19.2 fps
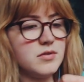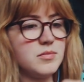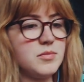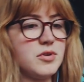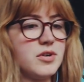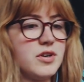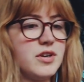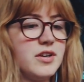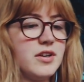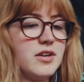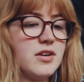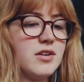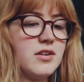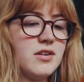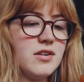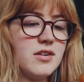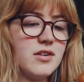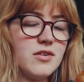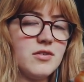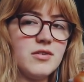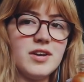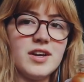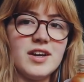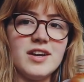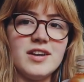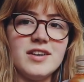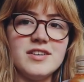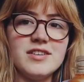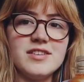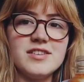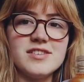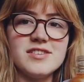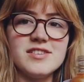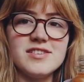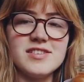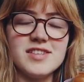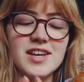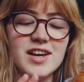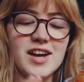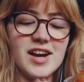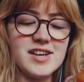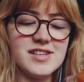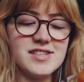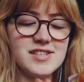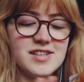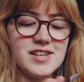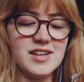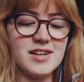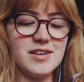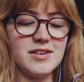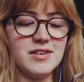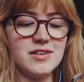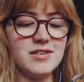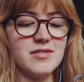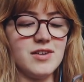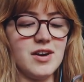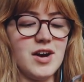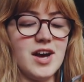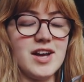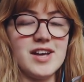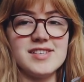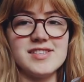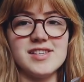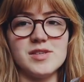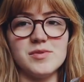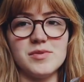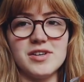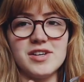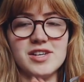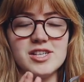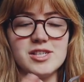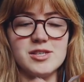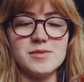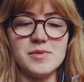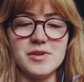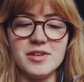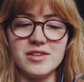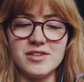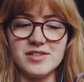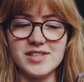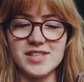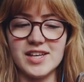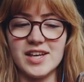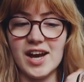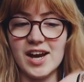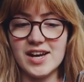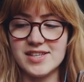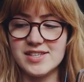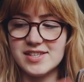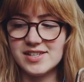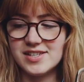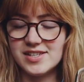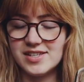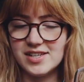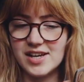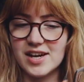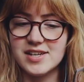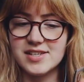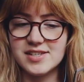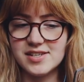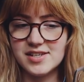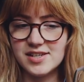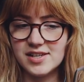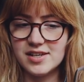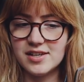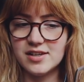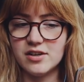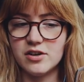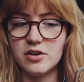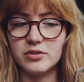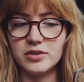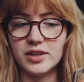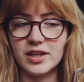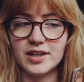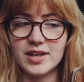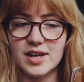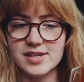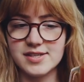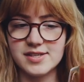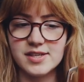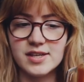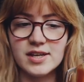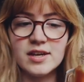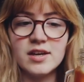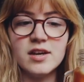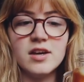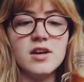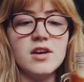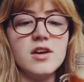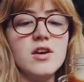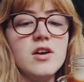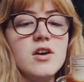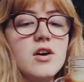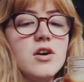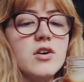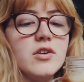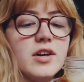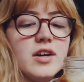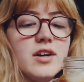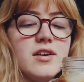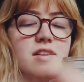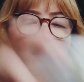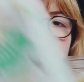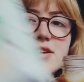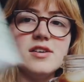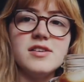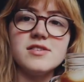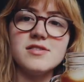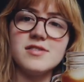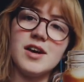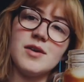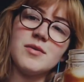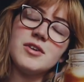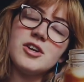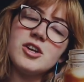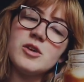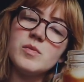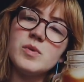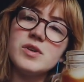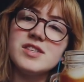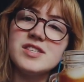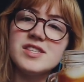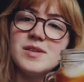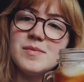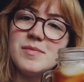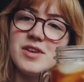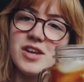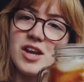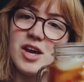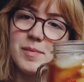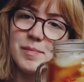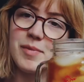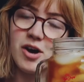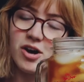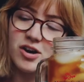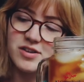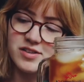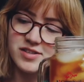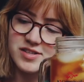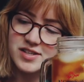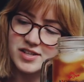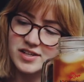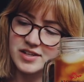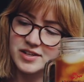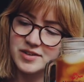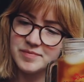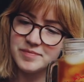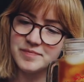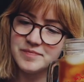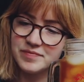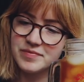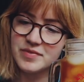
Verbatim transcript: Pretty good. Okay. Just looks like iced tea. I guess that's what it is, but it looks like iced tea, iced tea, you know, like Nestle. Okay. So now we're going to put some Nutpods in it.